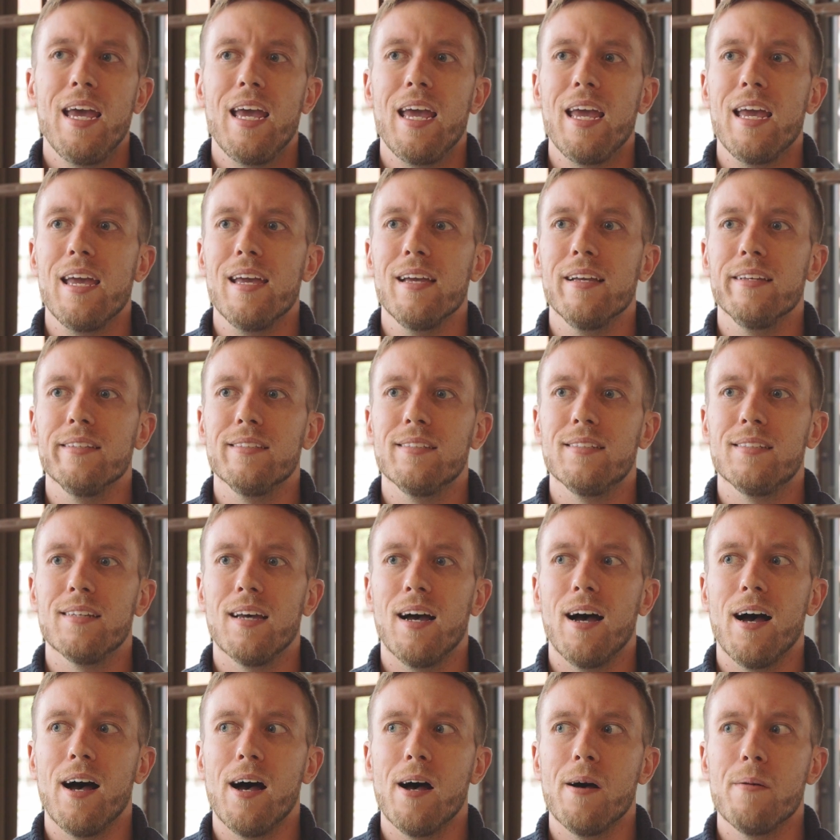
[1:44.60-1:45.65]
is,
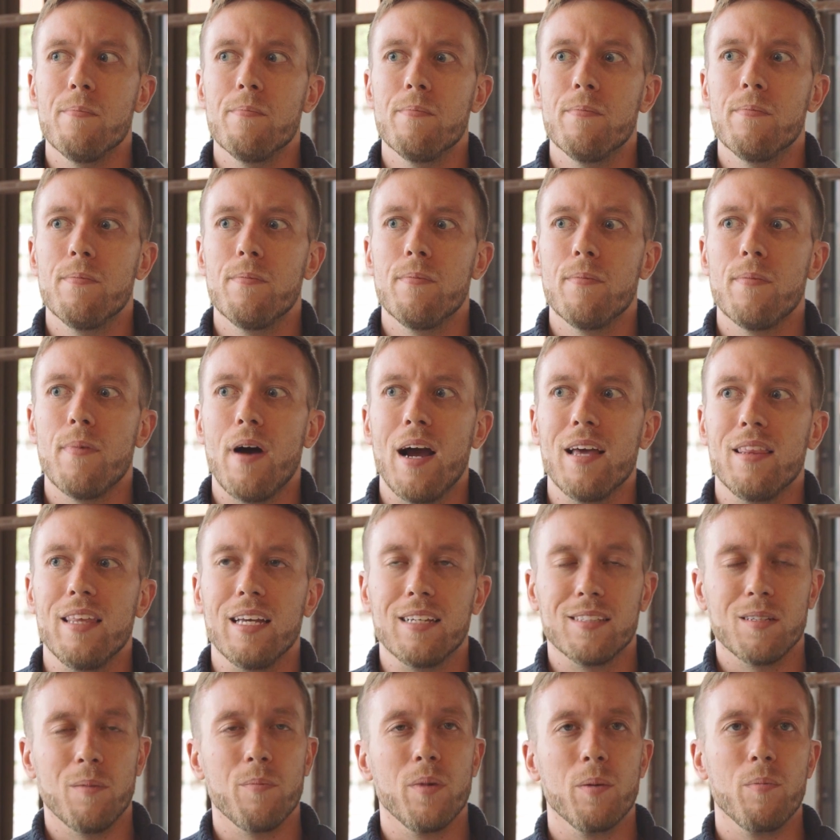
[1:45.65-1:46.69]
I
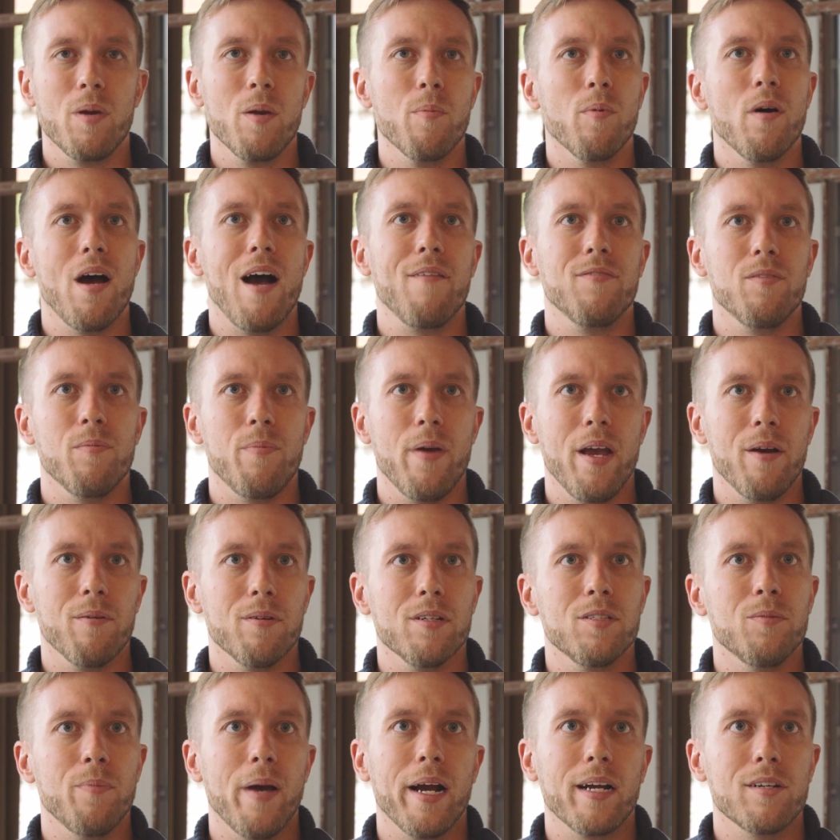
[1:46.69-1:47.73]
think, something people have to pay
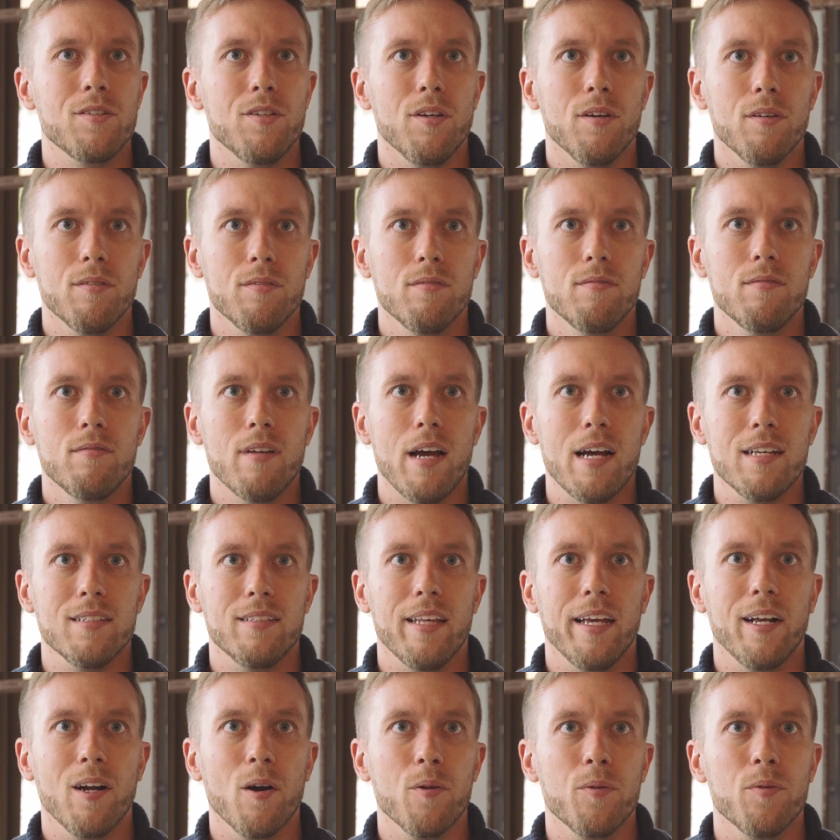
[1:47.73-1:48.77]
respect to as
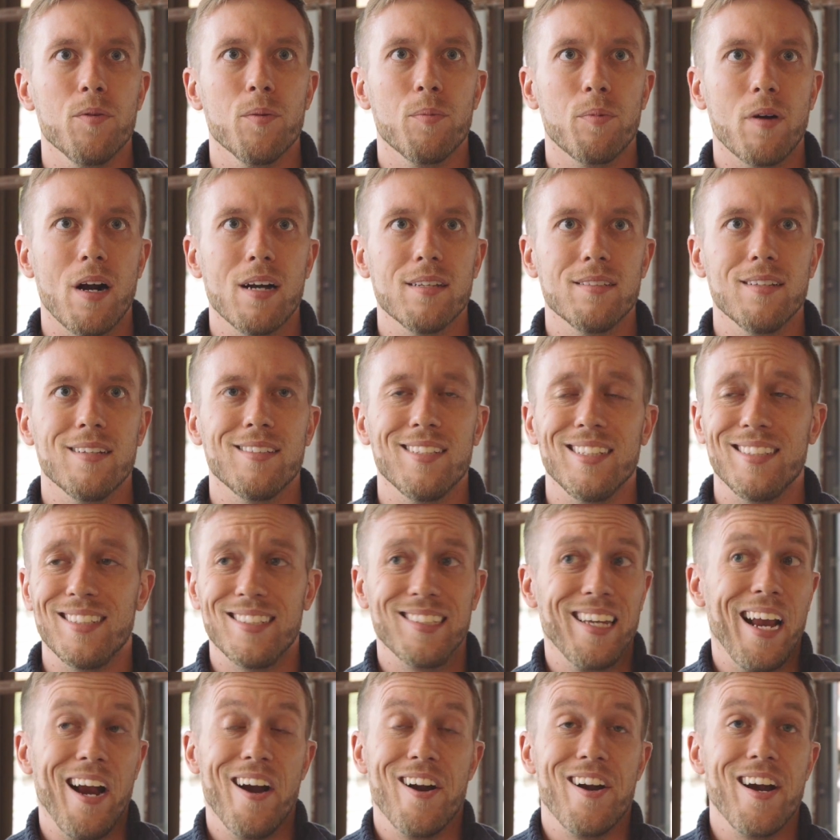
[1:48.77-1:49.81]
they go through the process. It's
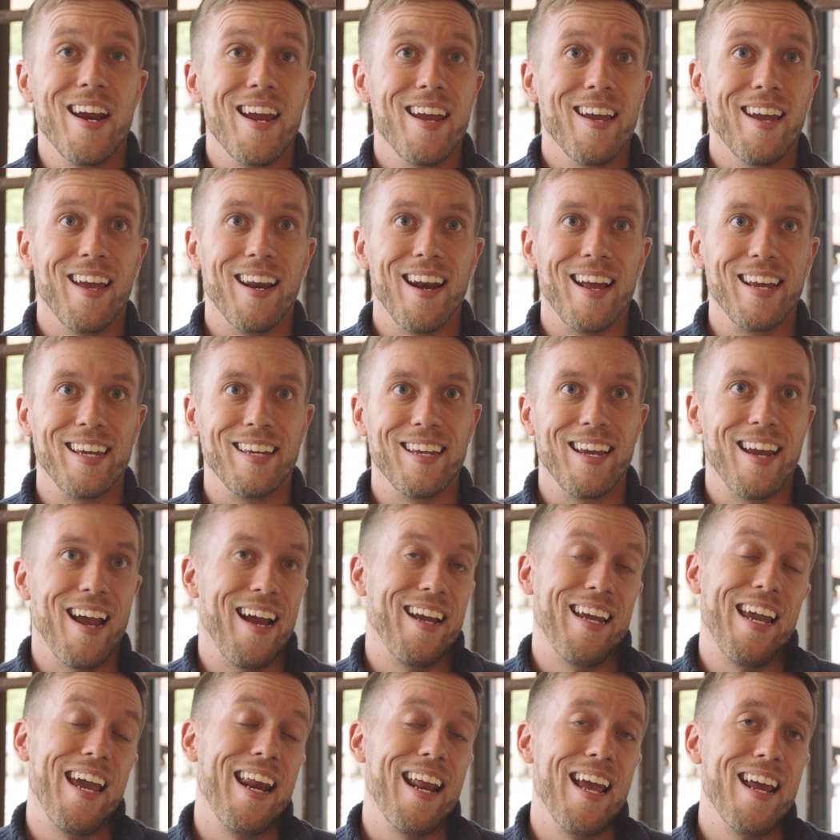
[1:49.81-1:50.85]
scary, and I
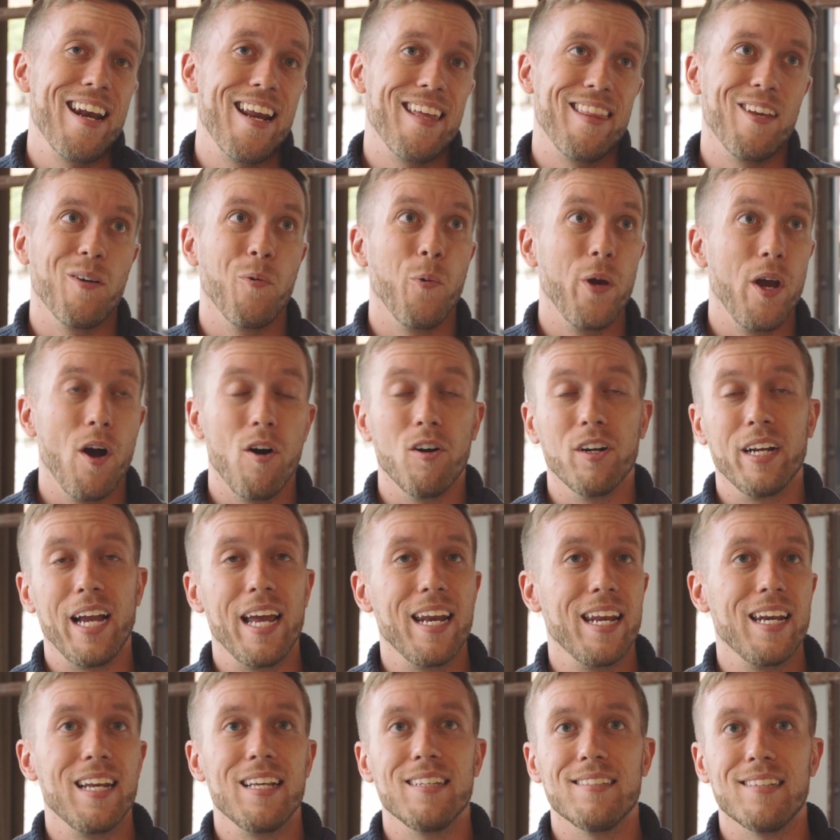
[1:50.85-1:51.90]
get it. I think we all
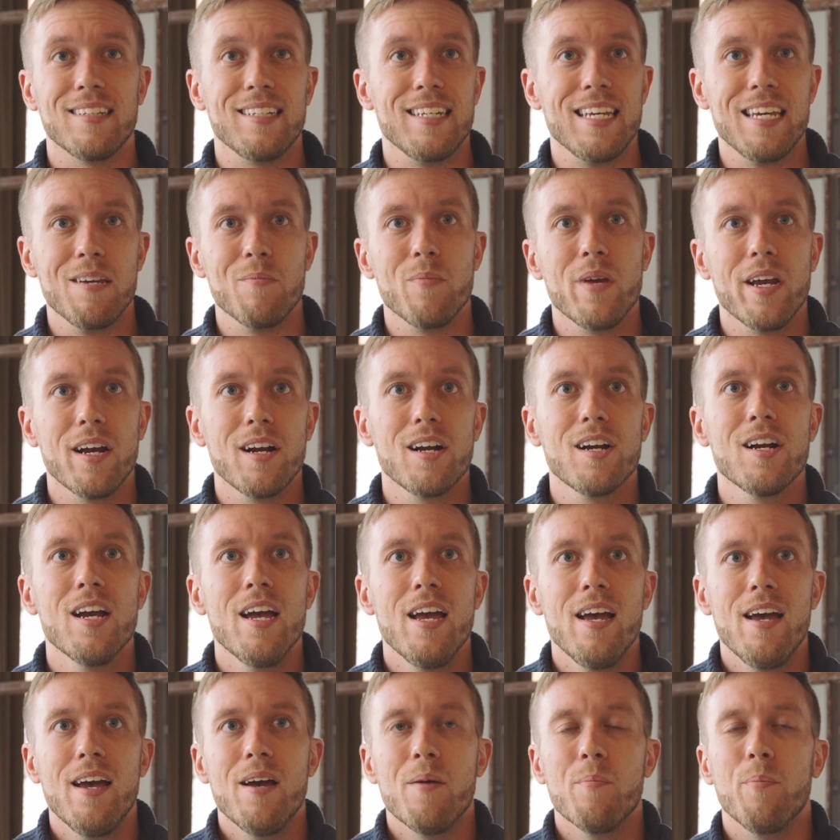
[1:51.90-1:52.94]
get it as a team here,
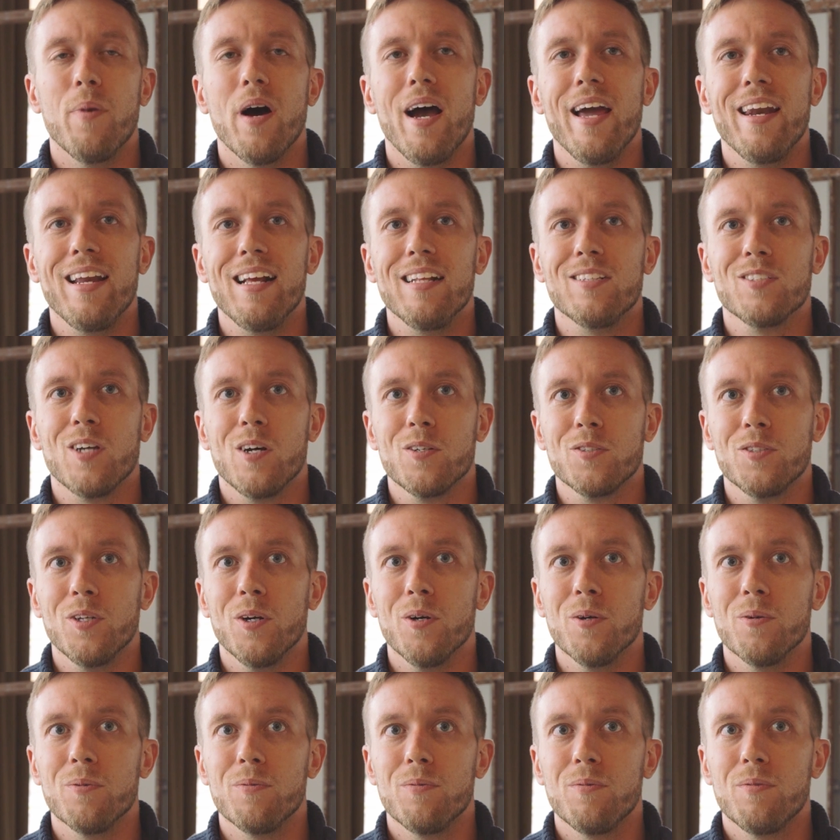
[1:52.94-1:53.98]
but it's
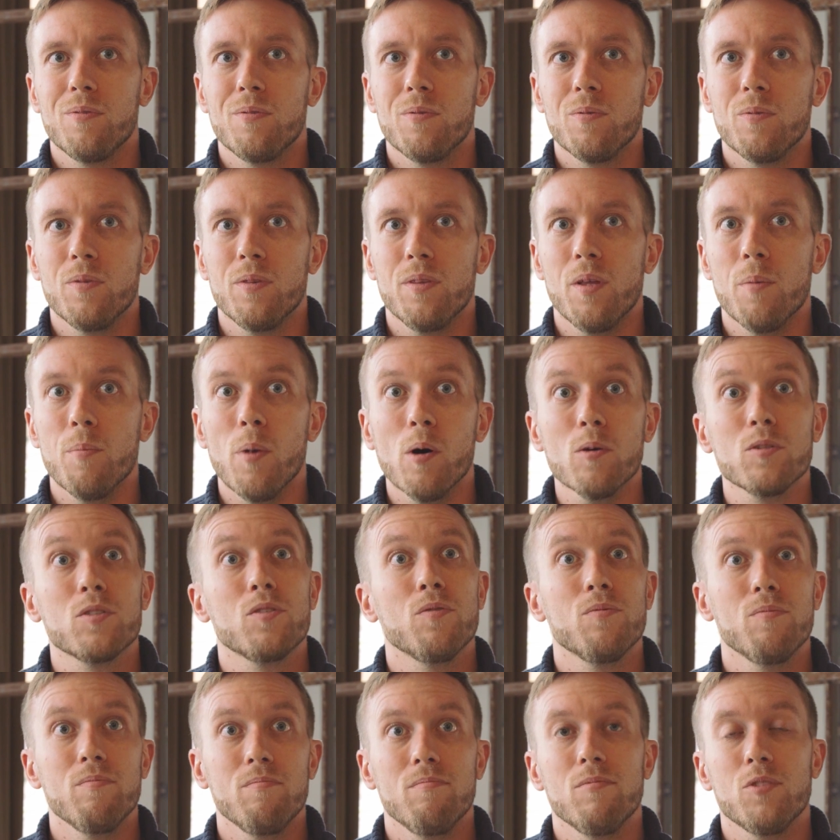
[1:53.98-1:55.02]
also the
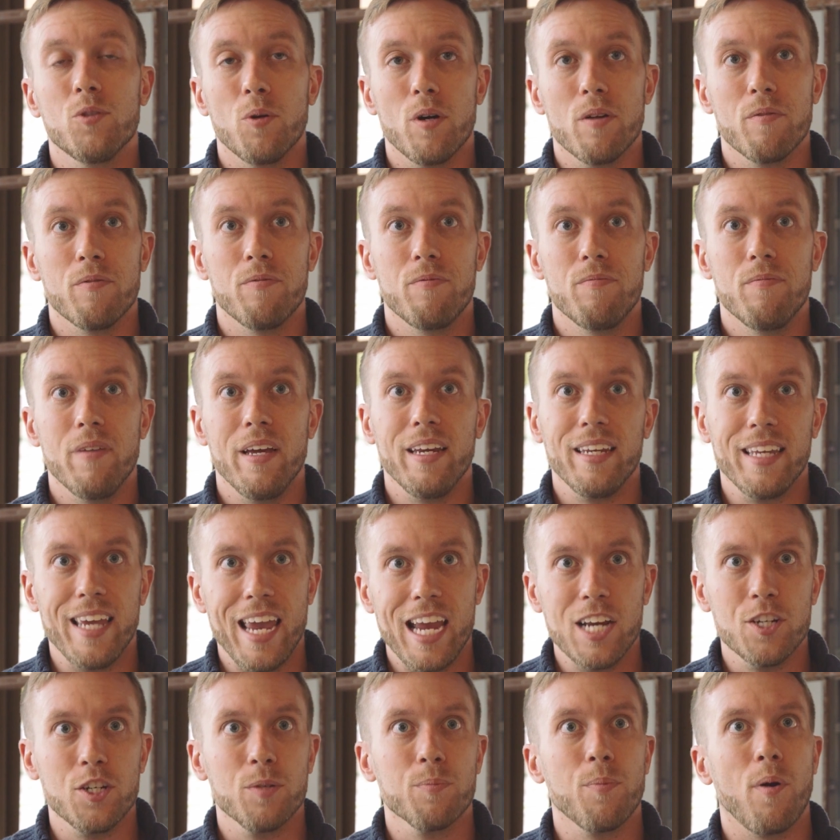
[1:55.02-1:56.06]
most sort of
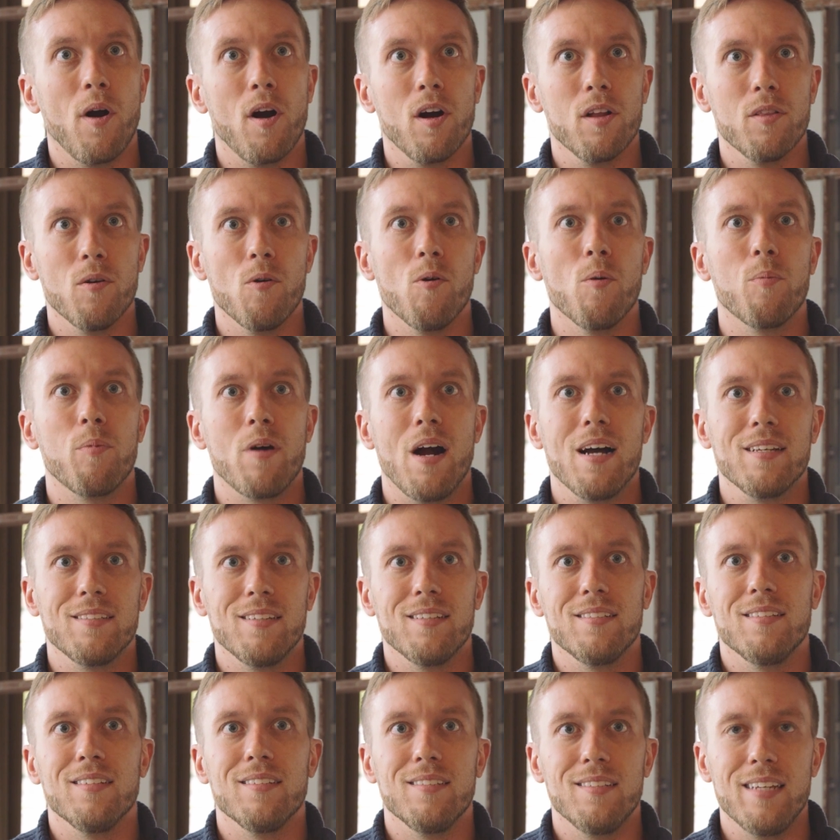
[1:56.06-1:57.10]
engaging part of the whole
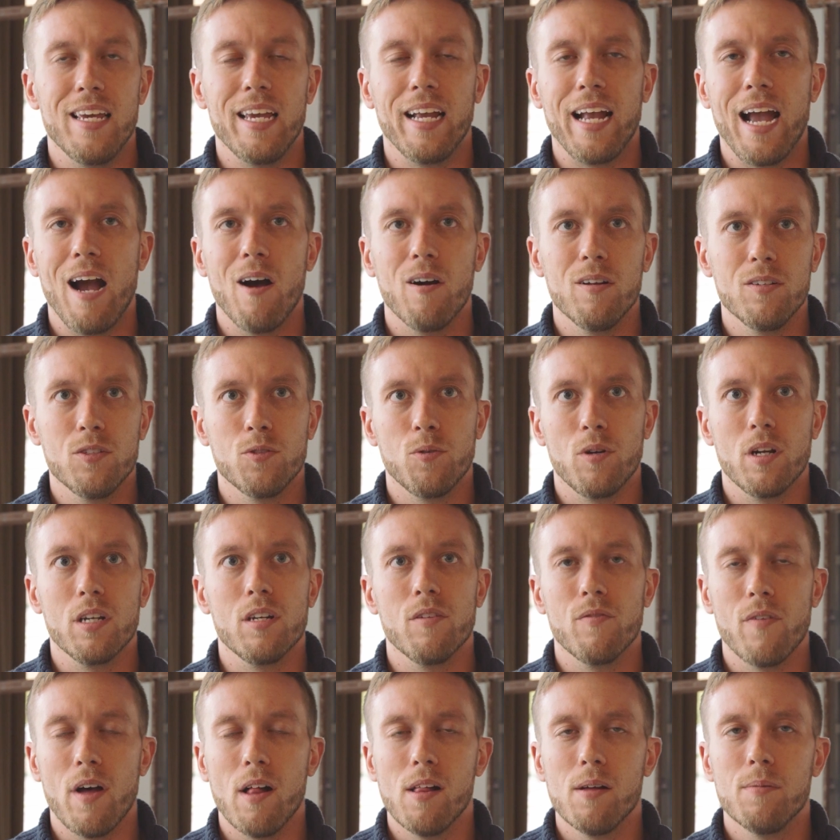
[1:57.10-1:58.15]
process is seeing how it sort of
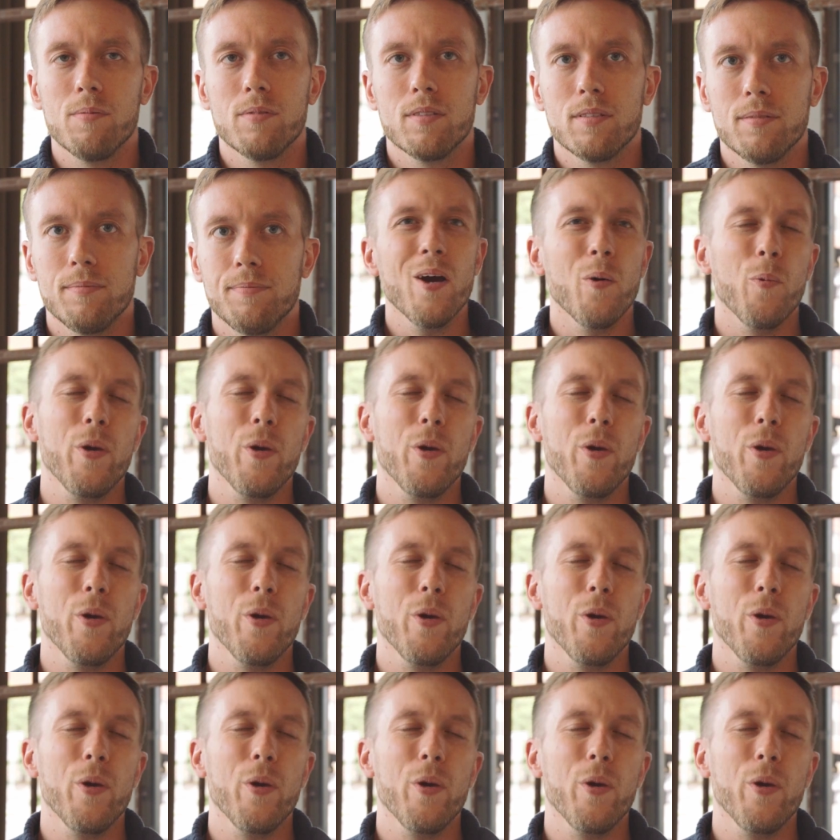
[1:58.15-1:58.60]
develops.